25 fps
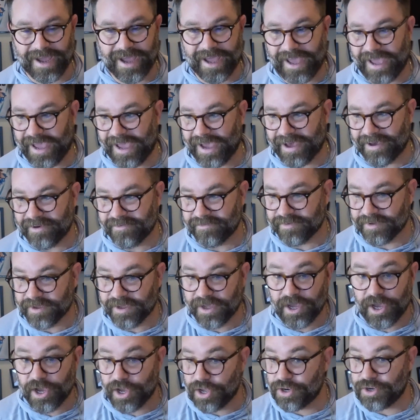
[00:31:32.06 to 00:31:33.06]
I have
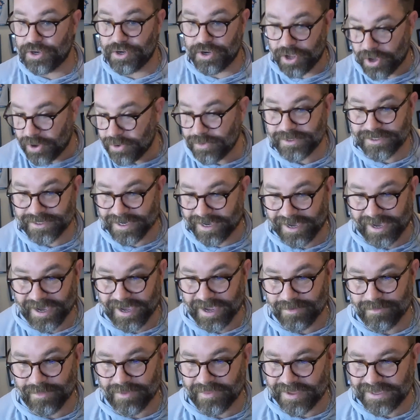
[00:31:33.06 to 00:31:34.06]
no
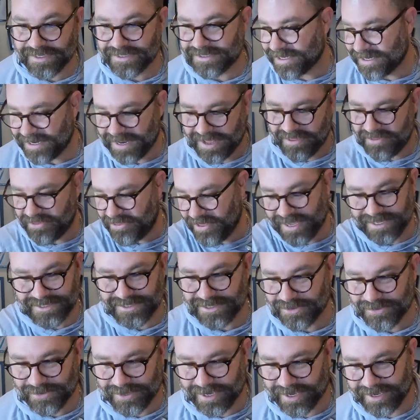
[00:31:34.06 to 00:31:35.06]
time, and they said
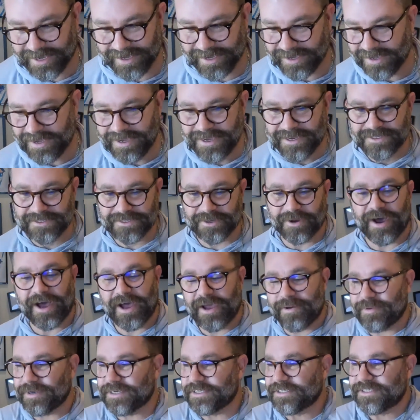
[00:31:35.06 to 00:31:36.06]
that's okay. So
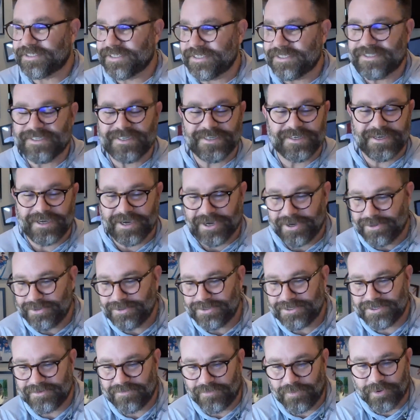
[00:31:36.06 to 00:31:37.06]
I'm an assistant
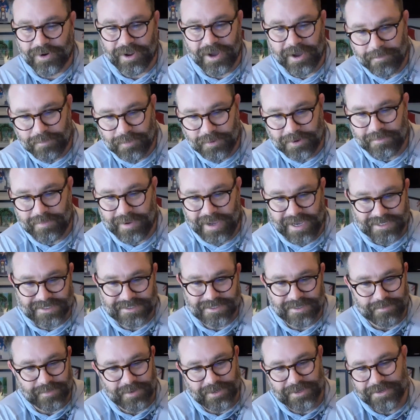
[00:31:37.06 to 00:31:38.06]
coach for upward
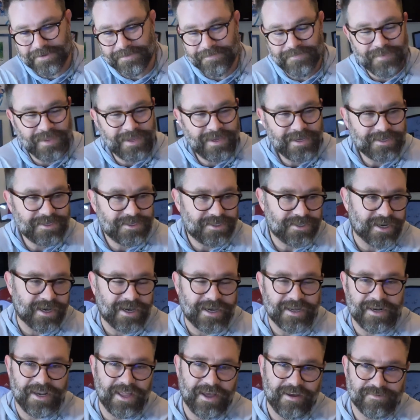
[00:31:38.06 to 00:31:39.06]
basketball.
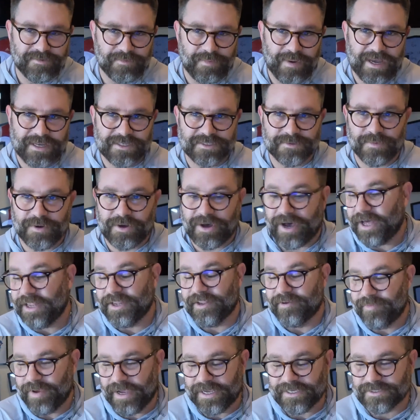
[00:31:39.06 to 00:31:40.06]
John loves basketball. I
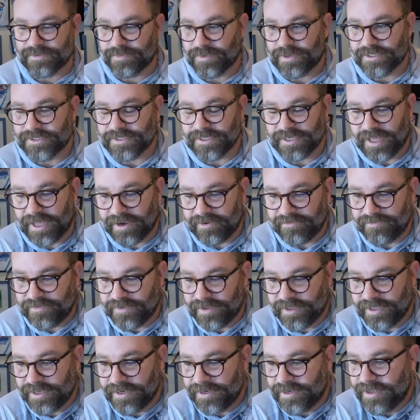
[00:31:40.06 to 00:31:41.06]
love basketball. It's a lot of
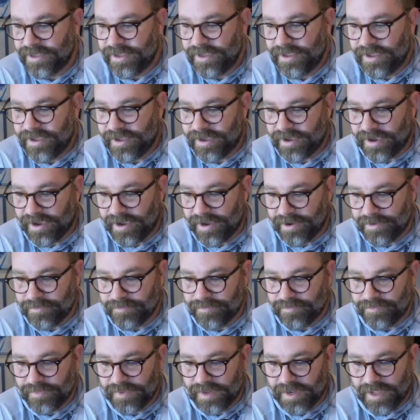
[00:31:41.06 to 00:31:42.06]
fun.
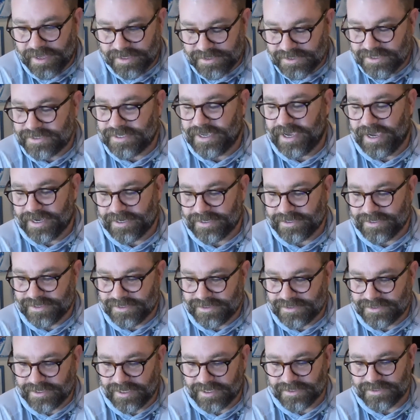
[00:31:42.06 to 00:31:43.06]
Lots of
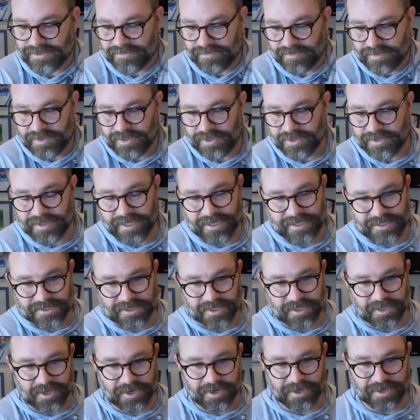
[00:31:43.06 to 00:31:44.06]
tactics, lots of good things
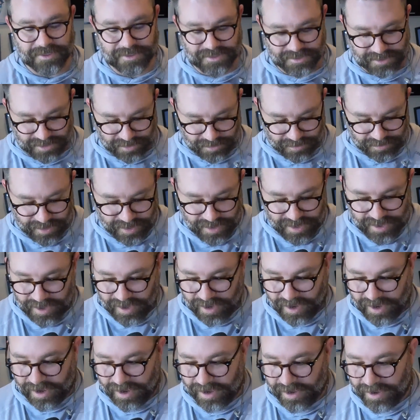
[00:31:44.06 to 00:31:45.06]
to learn. So
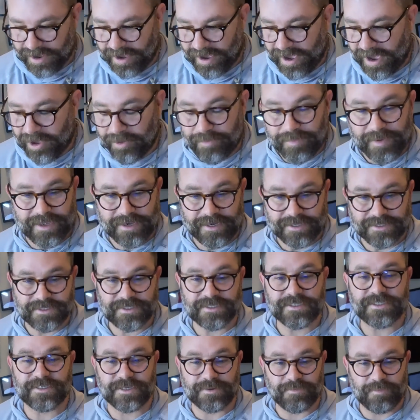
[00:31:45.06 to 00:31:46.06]
I'll be an
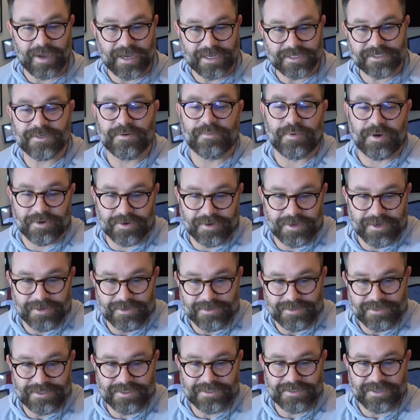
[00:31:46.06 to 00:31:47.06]
assistant basketball
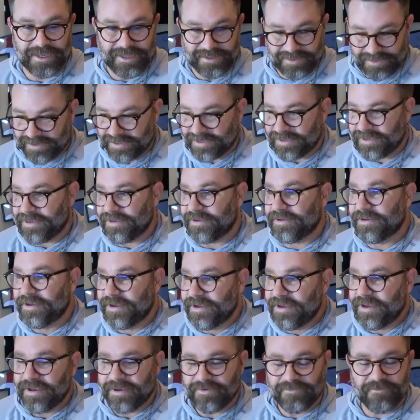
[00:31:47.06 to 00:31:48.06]
coach in the
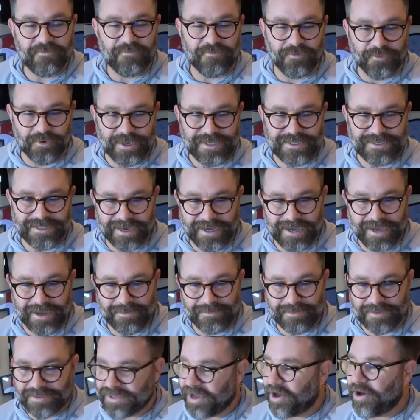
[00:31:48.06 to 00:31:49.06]
free
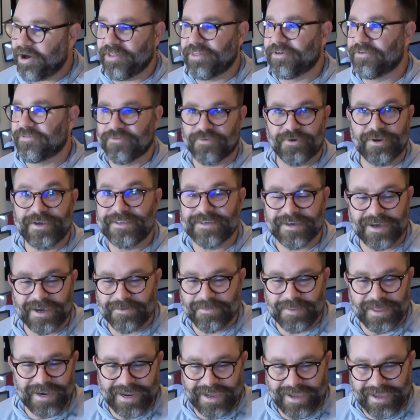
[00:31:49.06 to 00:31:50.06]
time, all the free
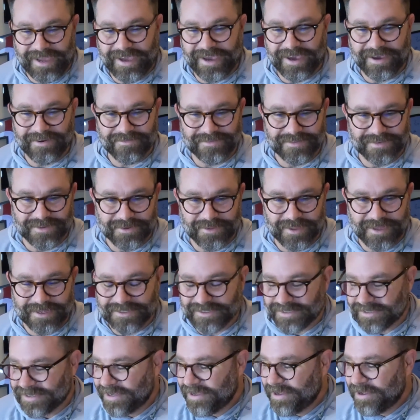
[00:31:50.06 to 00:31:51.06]
time that I have. So
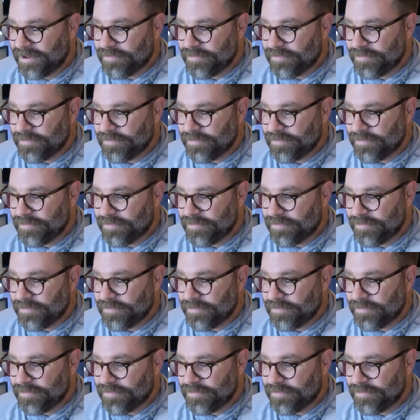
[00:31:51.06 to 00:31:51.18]
that's